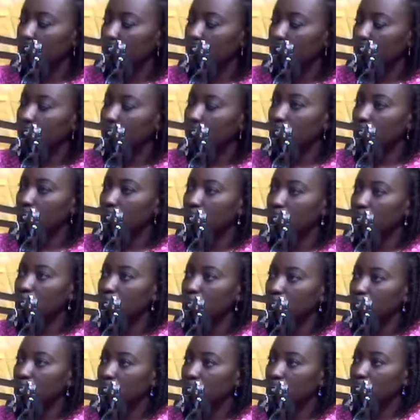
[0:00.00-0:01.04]
home,
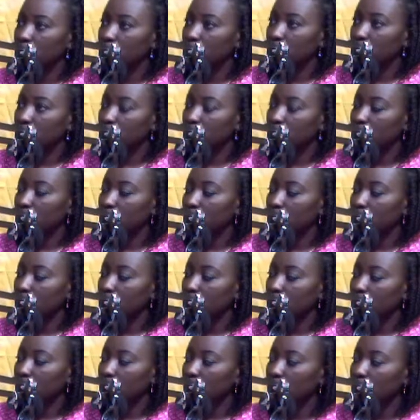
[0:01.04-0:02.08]
because a lot of this
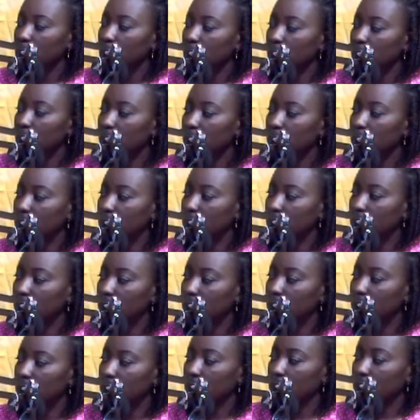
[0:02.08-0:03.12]
happened, you know?
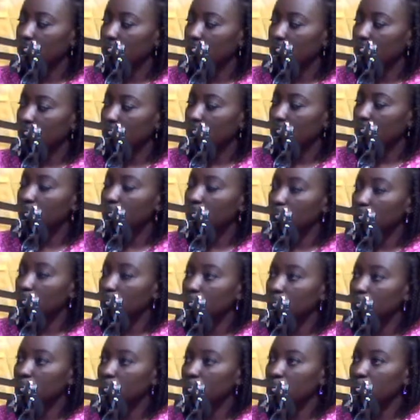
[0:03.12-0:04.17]

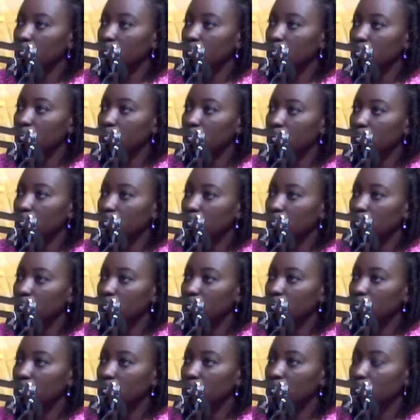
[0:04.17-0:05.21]
You leave your daughter home
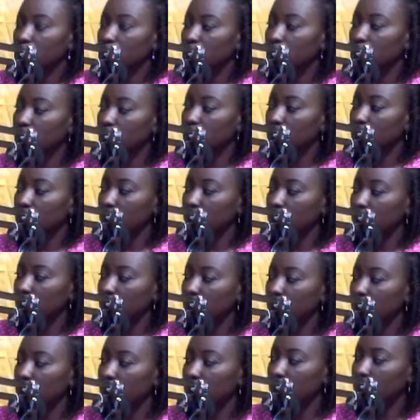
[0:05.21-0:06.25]

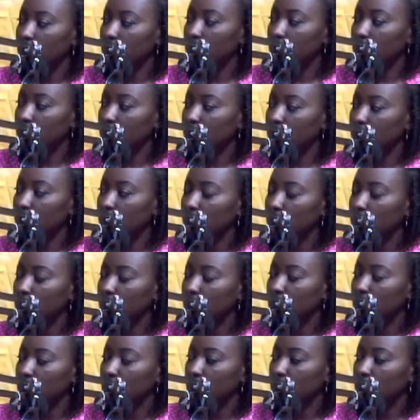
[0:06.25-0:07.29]
with our
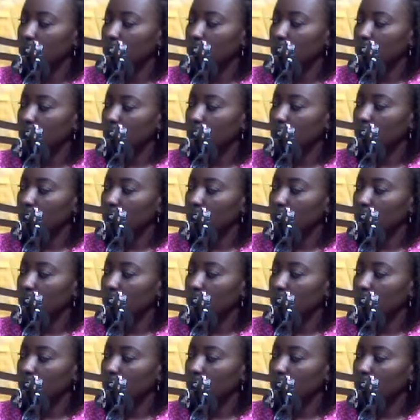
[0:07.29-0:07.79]
stepfather.